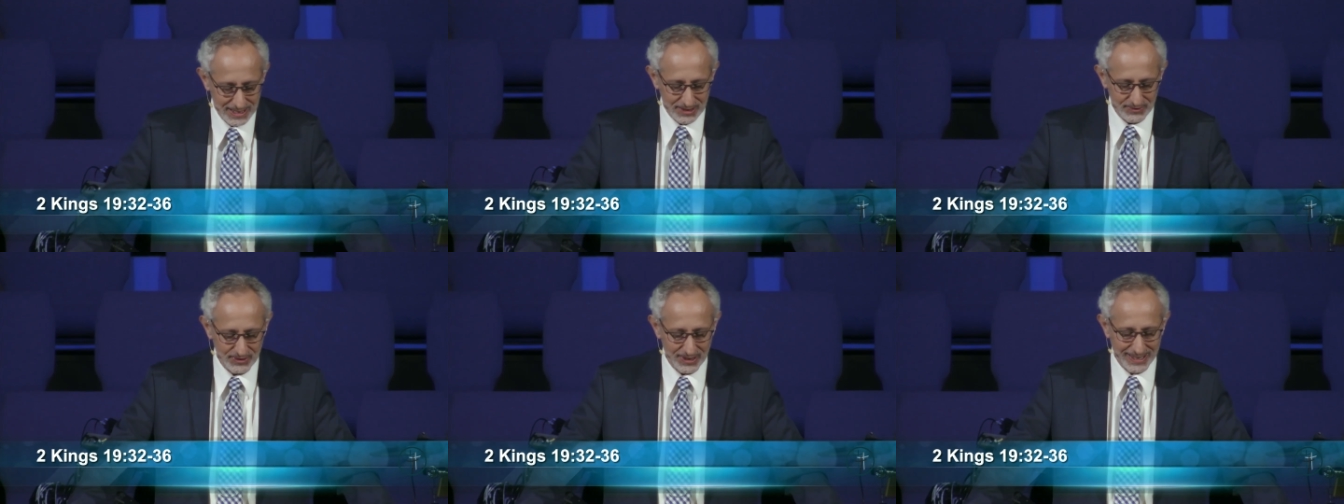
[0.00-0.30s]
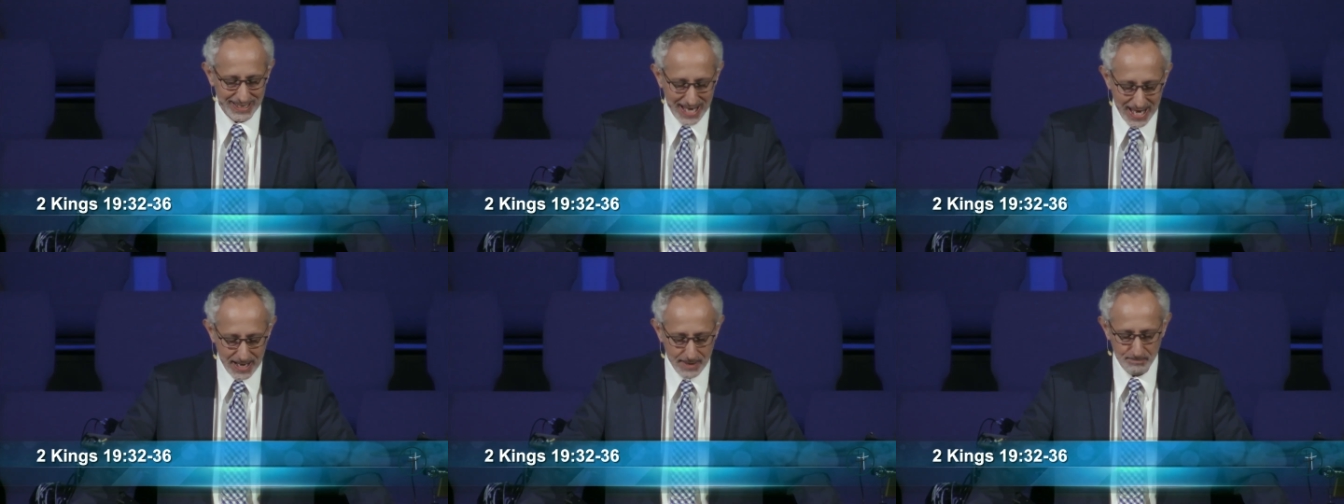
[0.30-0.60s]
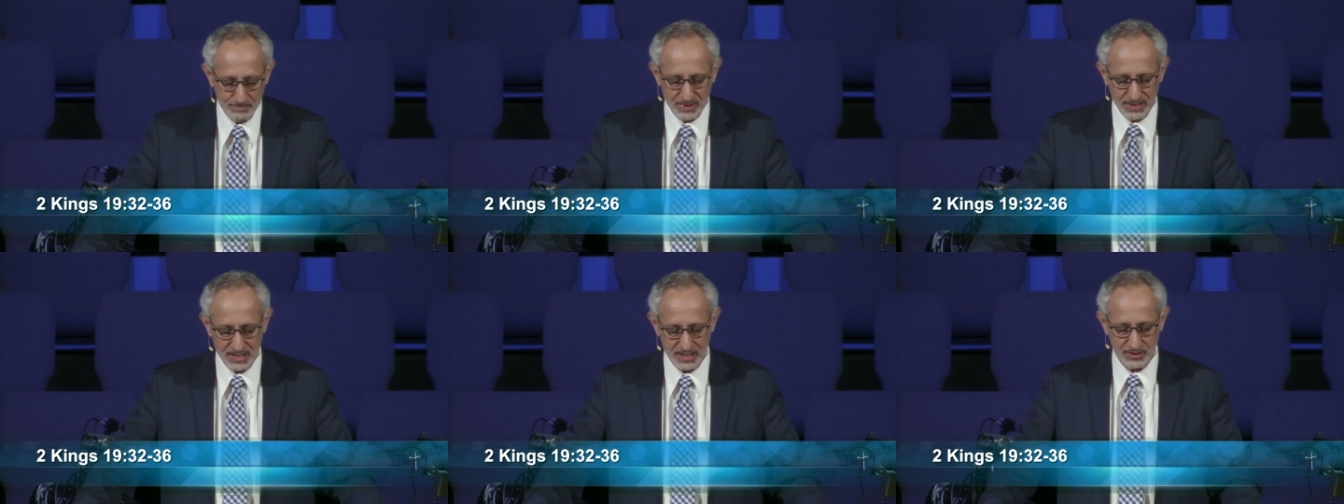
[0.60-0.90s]
in the
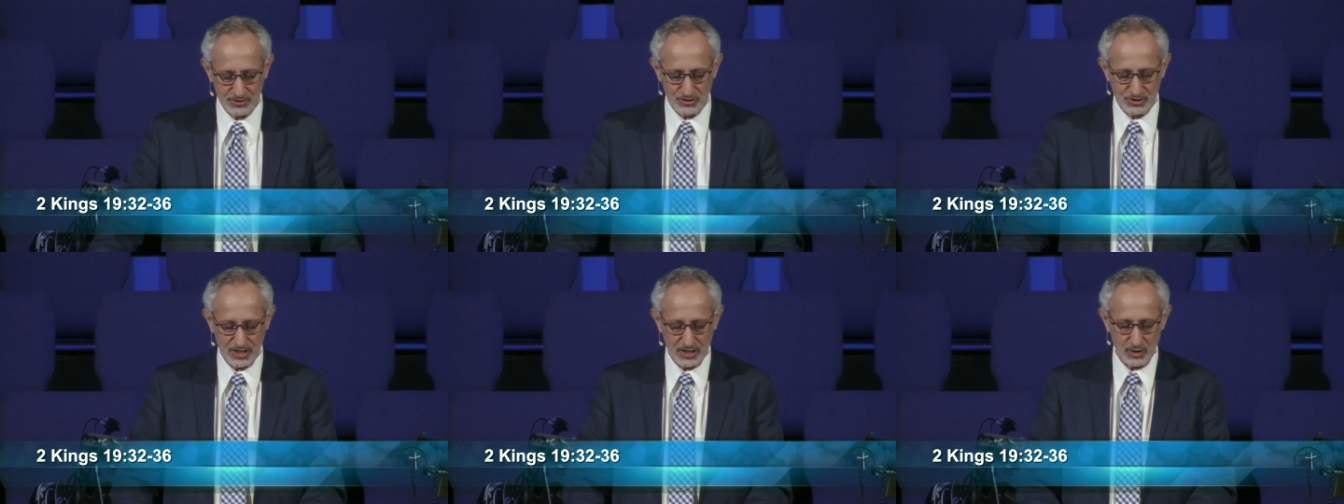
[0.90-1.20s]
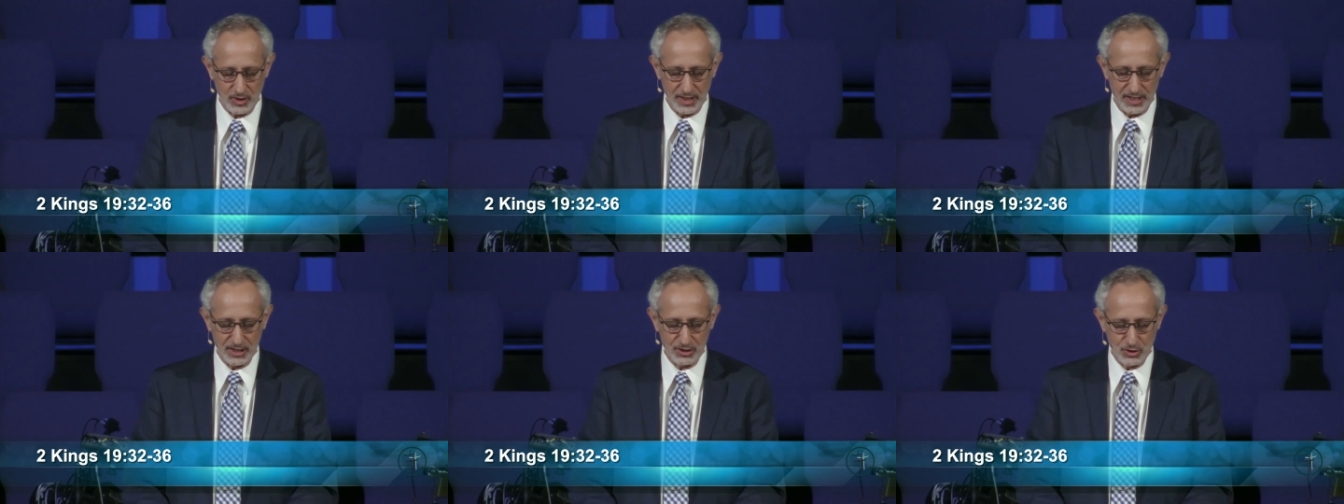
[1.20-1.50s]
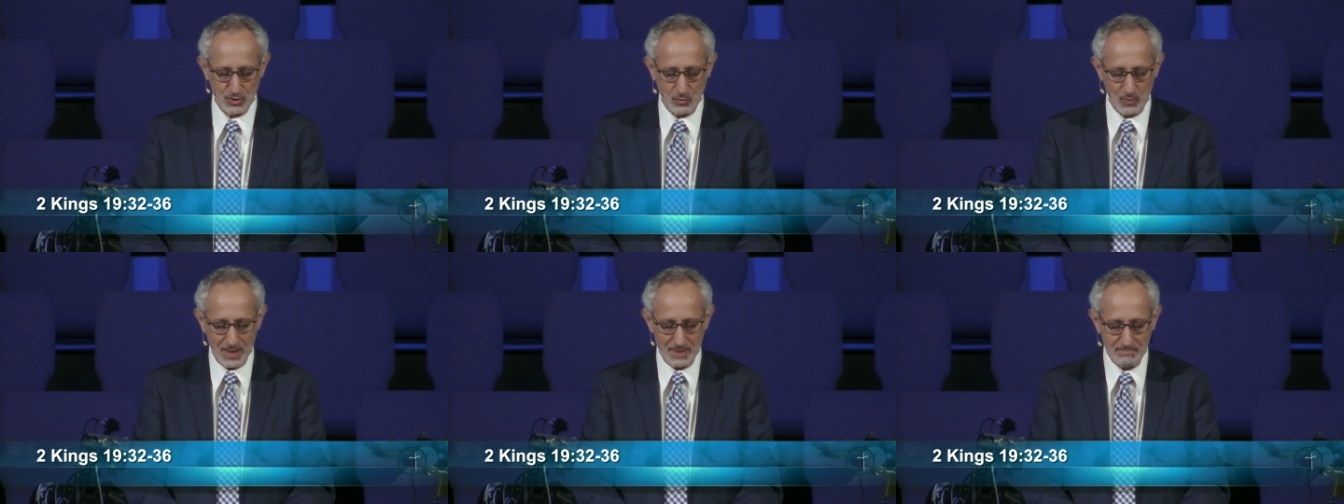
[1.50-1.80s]
camp of the
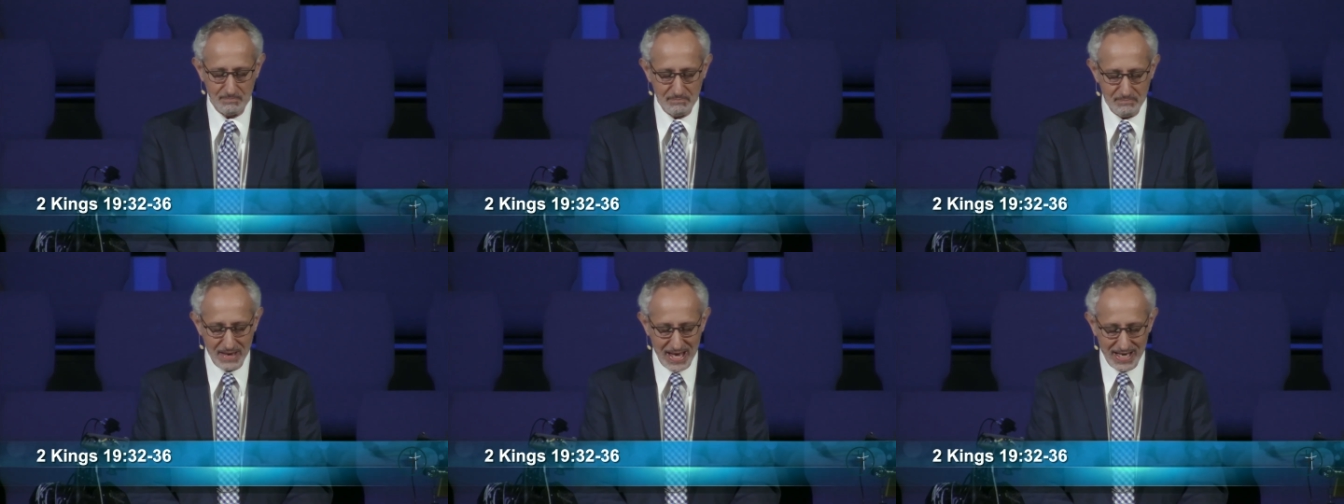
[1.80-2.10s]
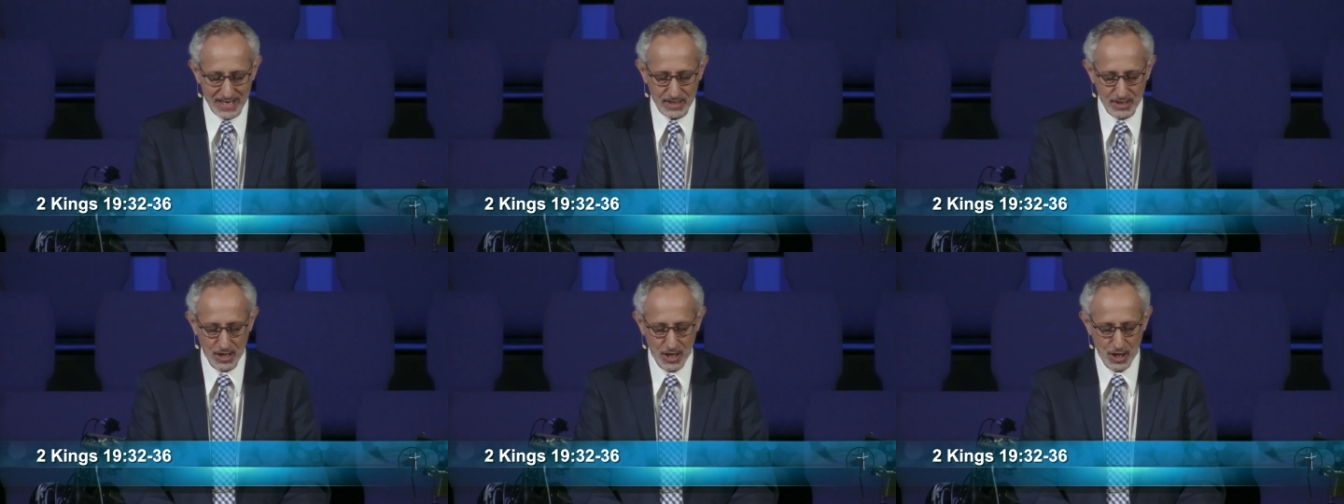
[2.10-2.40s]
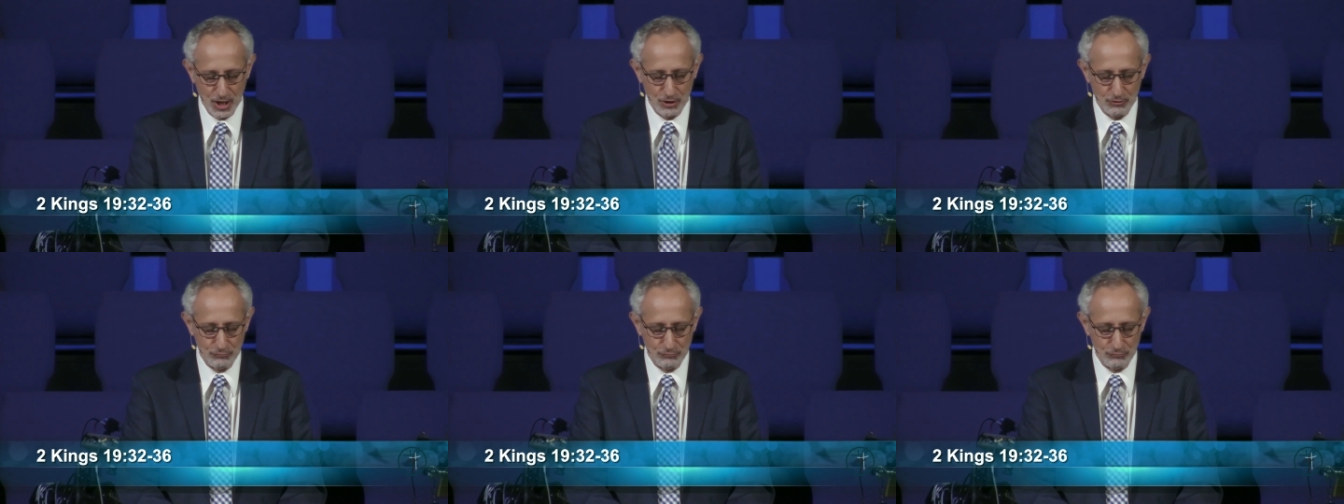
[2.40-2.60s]
Assyrians. And when men